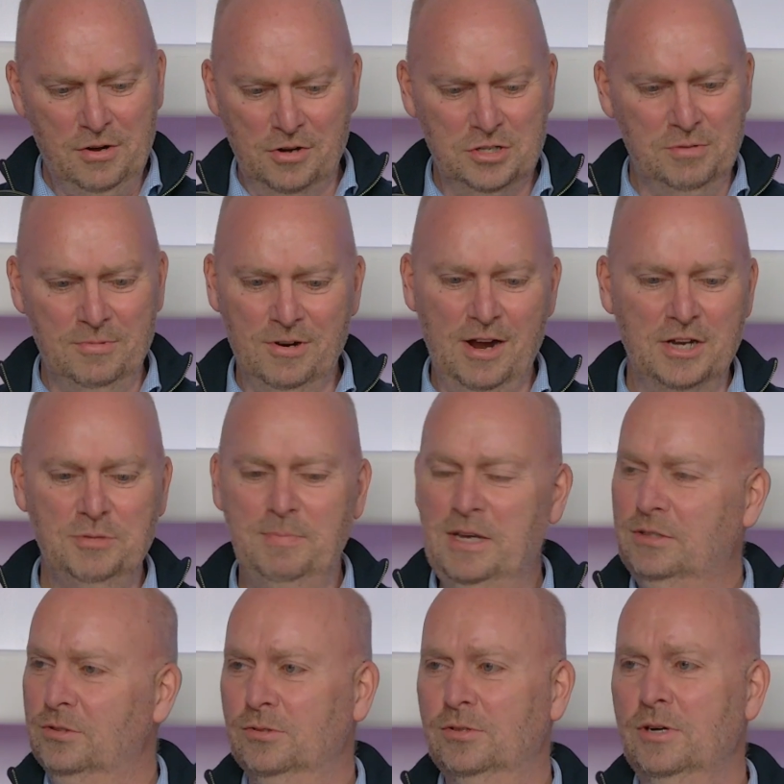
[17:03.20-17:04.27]
customer I
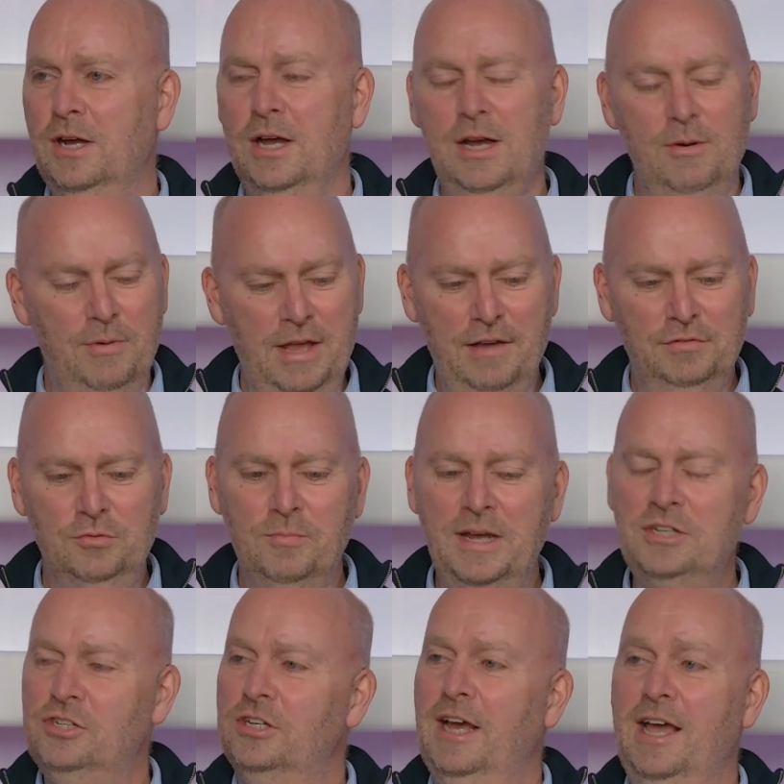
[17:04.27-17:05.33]
speak to, we have to
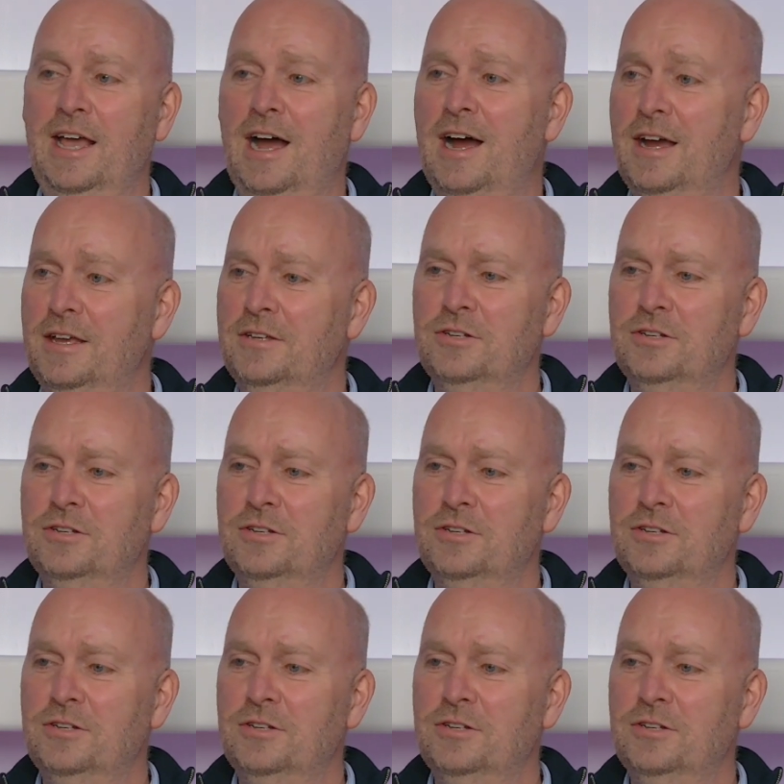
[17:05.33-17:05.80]
mention AI.